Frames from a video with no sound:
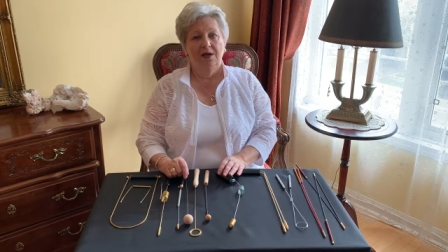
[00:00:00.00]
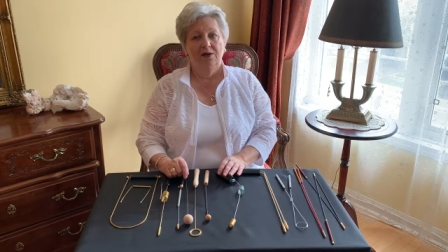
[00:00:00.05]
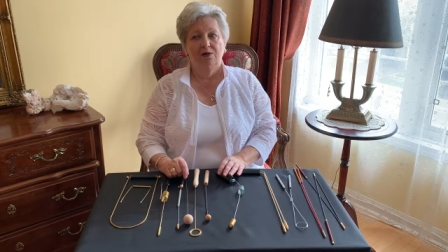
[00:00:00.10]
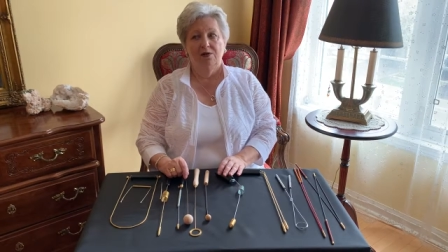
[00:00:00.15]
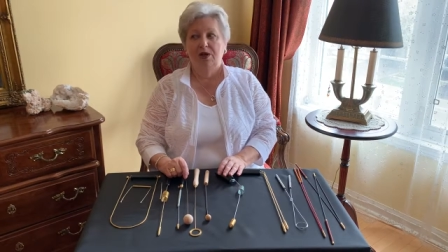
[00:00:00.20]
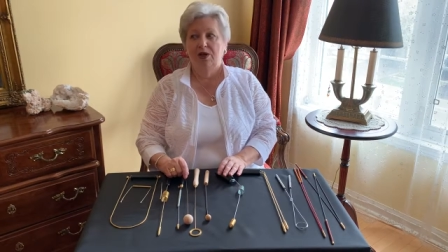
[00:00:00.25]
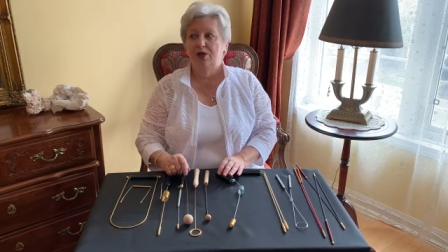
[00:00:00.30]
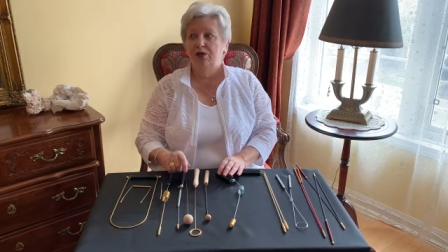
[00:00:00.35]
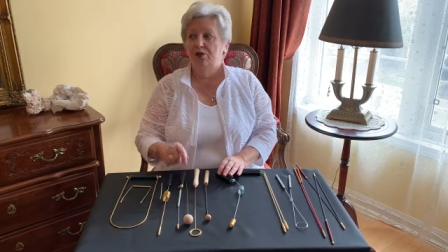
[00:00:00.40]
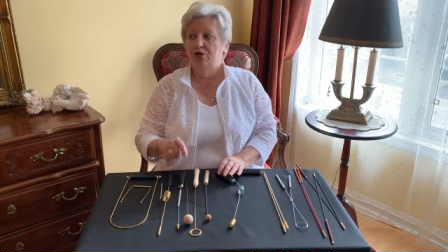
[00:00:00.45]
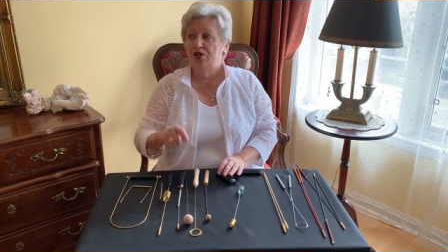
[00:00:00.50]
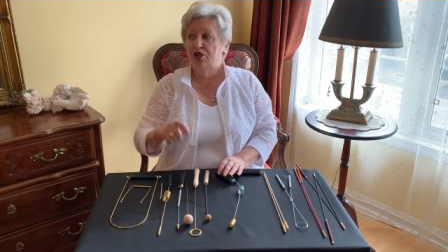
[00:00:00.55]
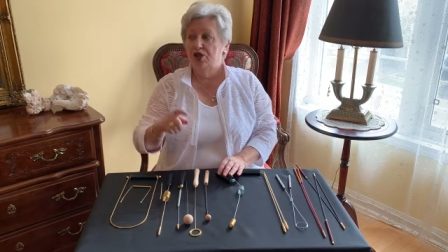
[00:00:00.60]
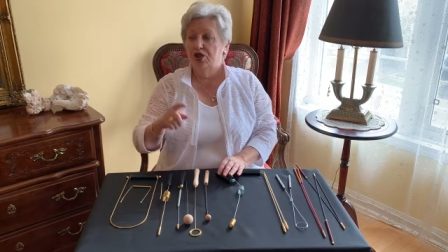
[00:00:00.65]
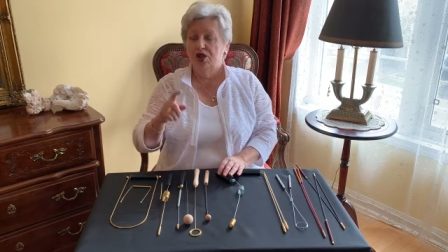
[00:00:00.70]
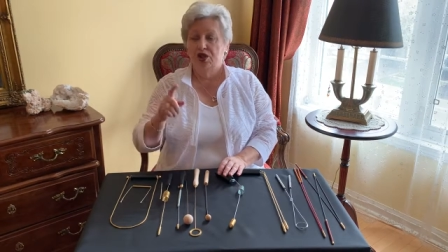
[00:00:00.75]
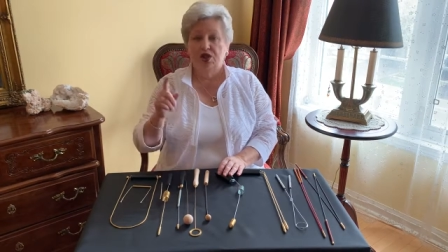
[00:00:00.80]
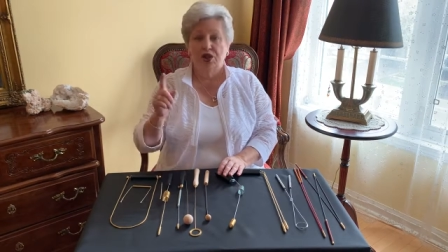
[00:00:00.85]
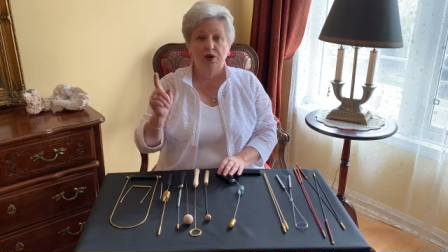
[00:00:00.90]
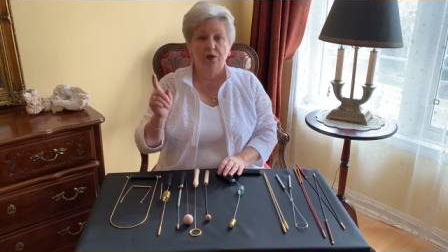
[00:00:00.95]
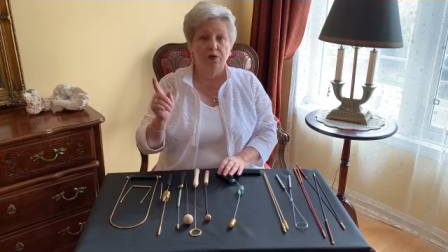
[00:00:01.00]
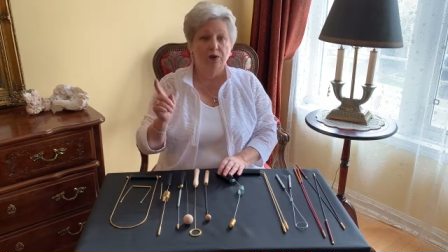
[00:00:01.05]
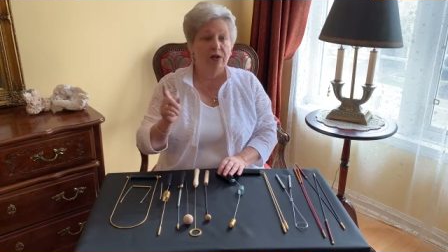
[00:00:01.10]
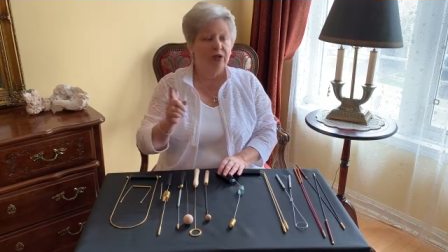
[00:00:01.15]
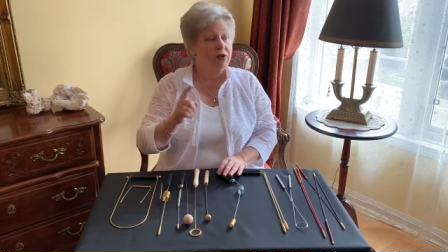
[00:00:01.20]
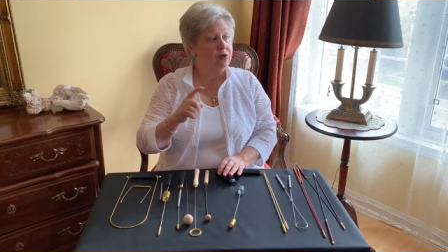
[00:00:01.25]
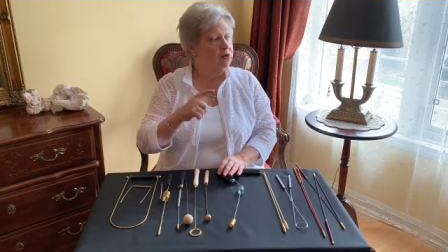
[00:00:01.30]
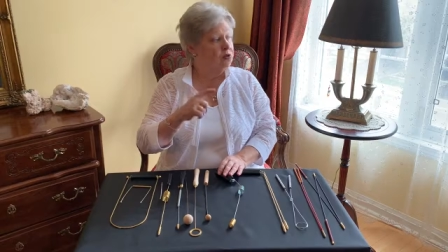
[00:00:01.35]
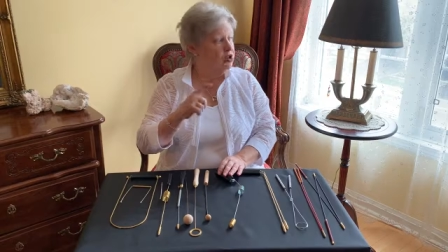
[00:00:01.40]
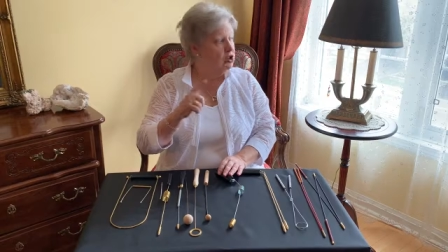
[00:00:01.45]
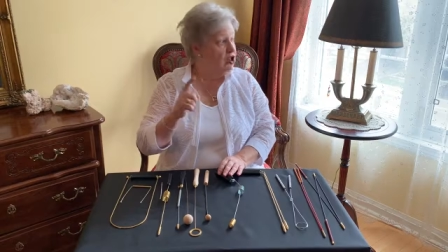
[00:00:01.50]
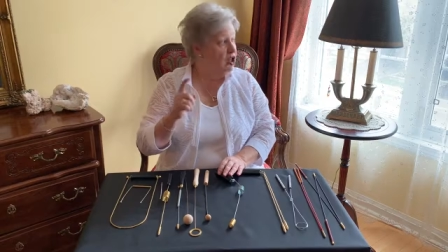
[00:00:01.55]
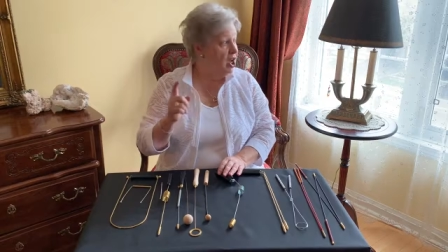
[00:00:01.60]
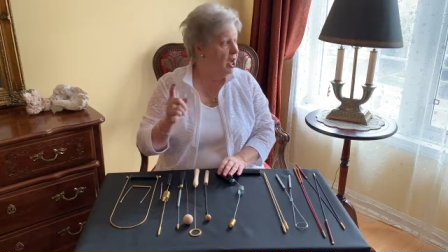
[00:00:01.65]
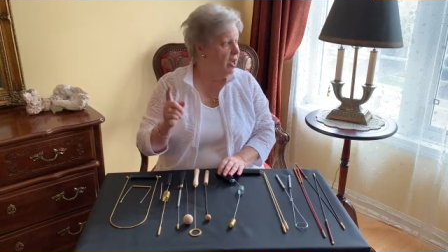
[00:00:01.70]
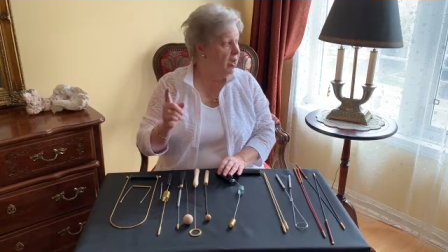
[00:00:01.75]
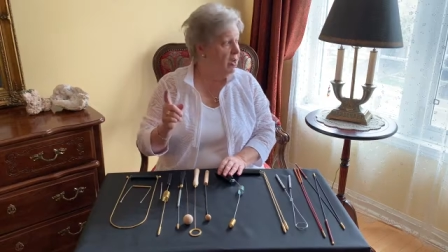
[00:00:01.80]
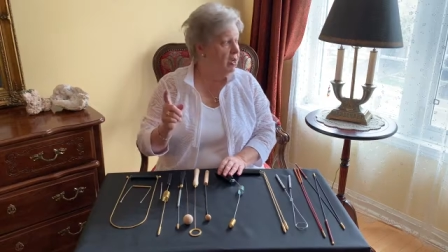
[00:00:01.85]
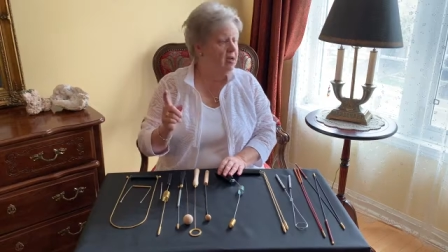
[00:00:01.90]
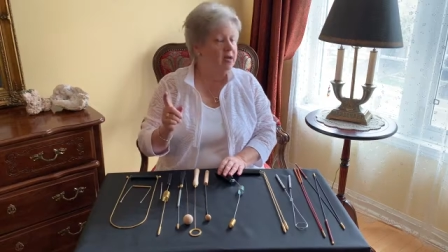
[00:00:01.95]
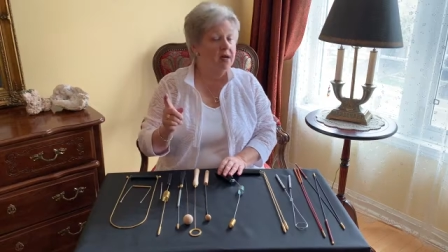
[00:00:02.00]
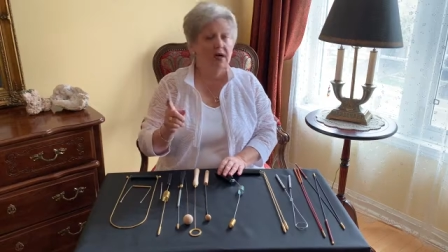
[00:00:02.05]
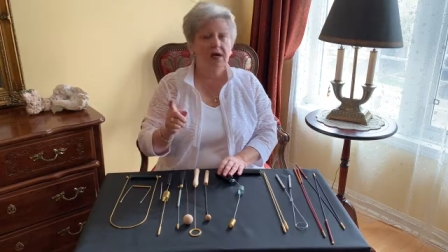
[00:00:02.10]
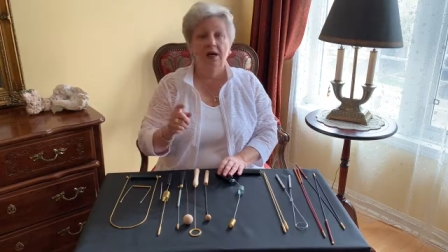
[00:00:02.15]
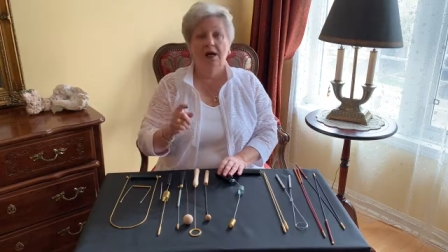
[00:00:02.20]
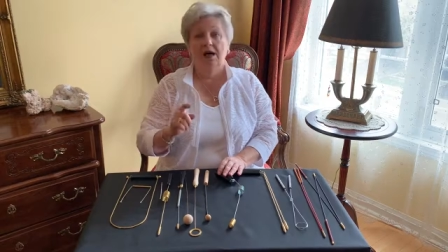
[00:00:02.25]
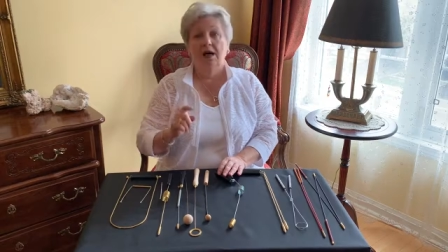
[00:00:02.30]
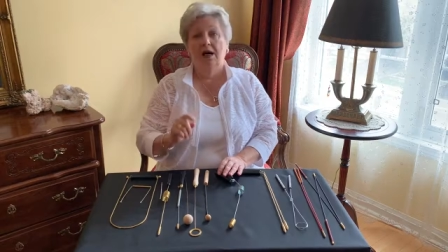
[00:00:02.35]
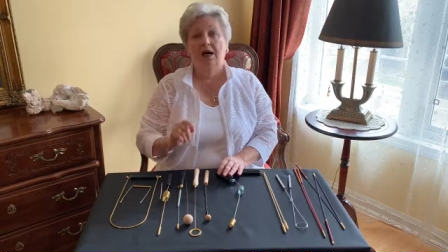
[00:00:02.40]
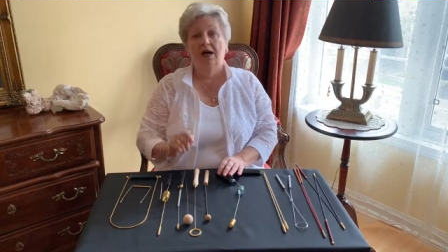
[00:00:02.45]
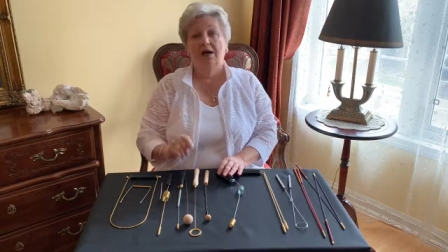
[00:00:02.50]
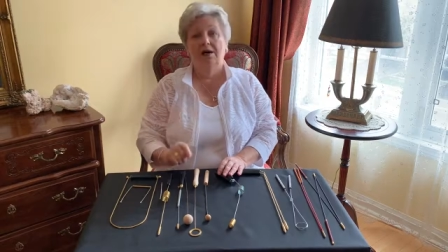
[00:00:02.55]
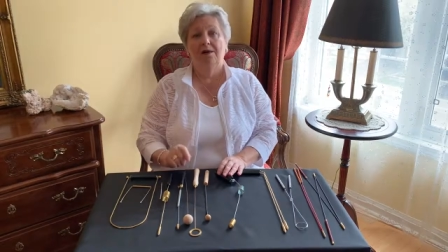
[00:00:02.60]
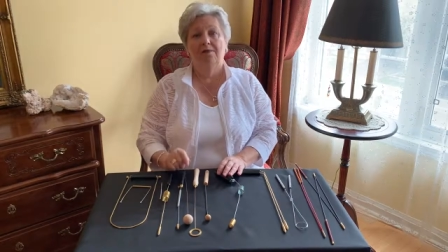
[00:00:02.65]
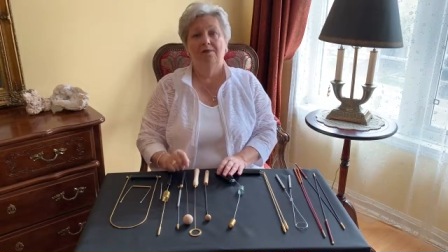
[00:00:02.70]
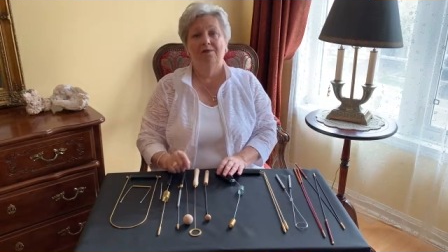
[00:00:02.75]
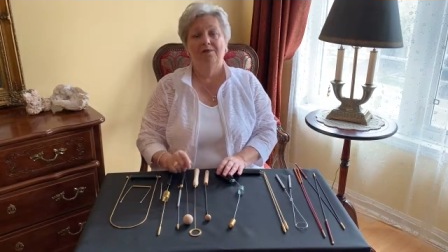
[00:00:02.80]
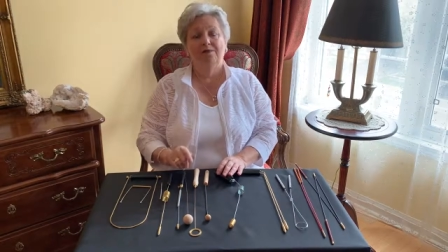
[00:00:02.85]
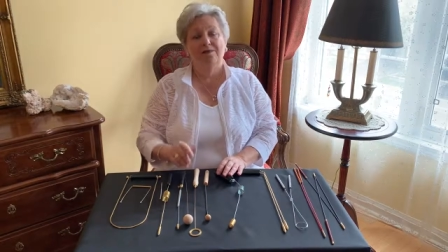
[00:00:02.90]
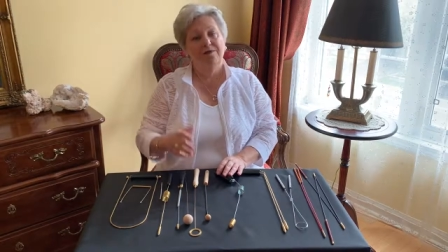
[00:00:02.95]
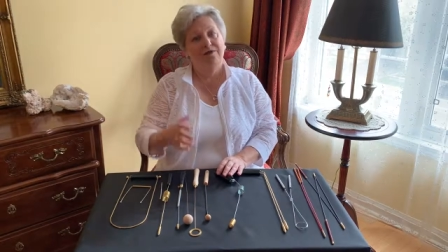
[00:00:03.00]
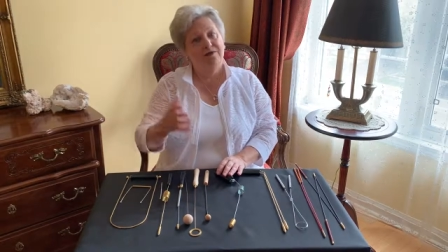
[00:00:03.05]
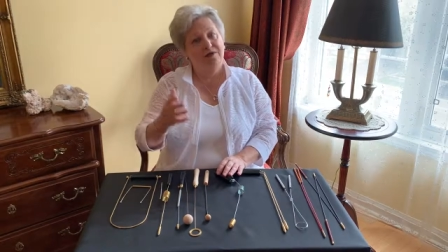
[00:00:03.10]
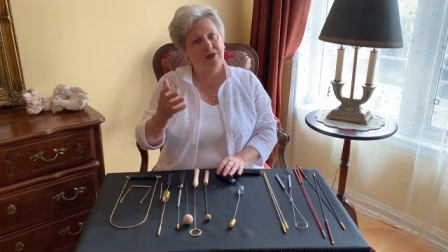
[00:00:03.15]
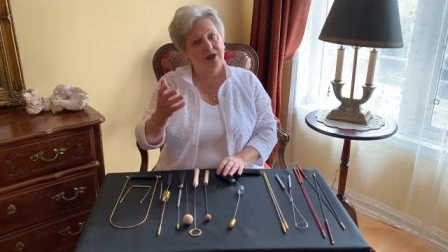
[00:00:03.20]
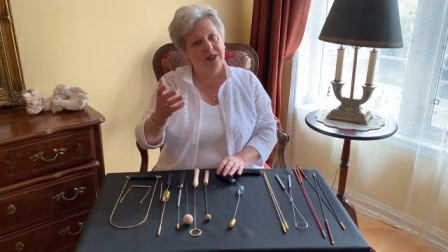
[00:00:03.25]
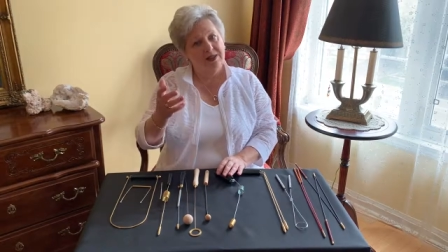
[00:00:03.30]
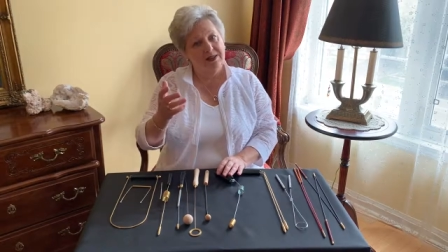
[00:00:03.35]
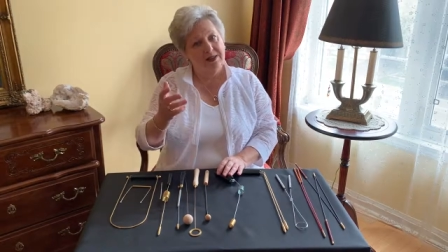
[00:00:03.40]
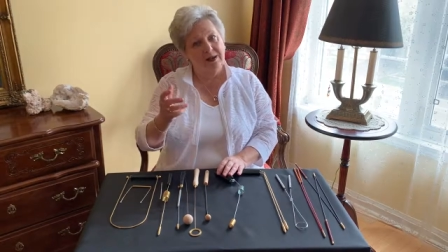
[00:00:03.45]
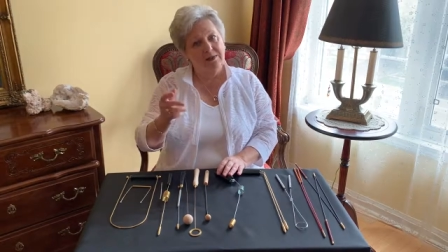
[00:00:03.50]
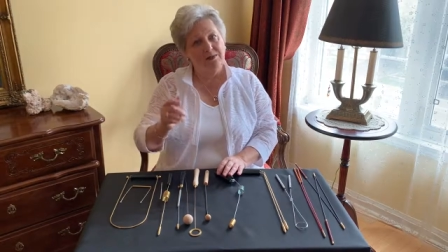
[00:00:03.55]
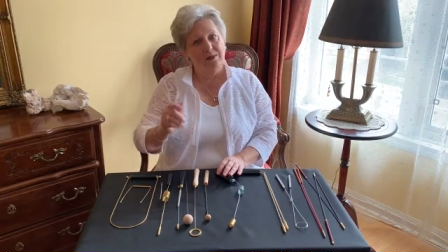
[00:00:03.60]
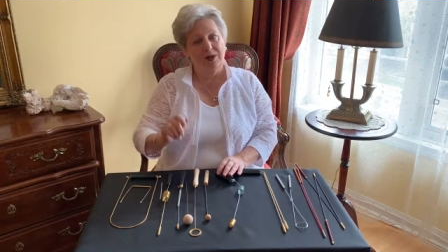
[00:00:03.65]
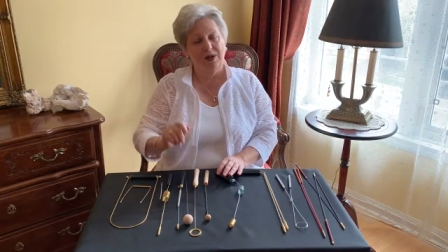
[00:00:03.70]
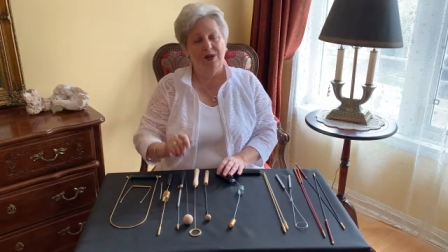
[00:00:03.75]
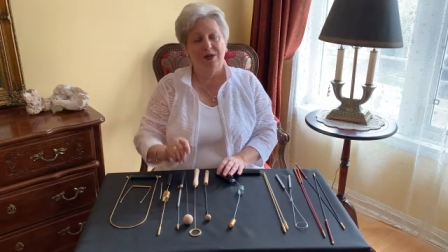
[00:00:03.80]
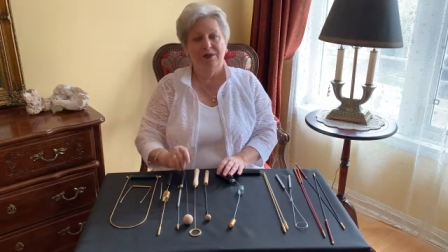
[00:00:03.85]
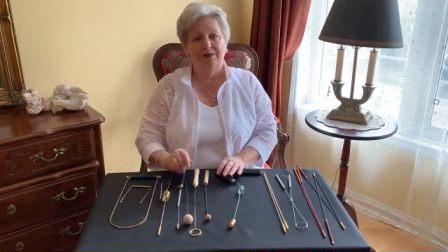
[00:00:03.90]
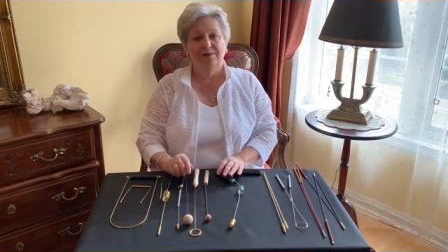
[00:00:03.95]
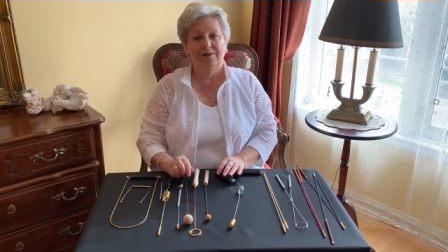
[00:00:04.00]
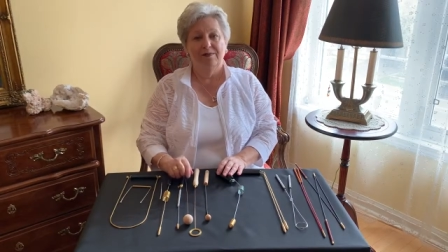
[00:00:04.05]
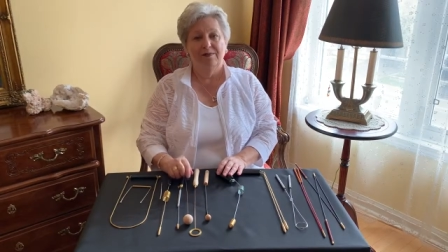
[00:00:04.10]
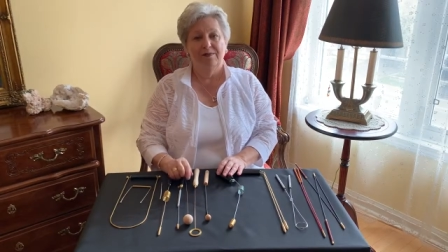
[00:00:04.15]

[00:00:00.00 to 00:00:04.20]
When you check, for example,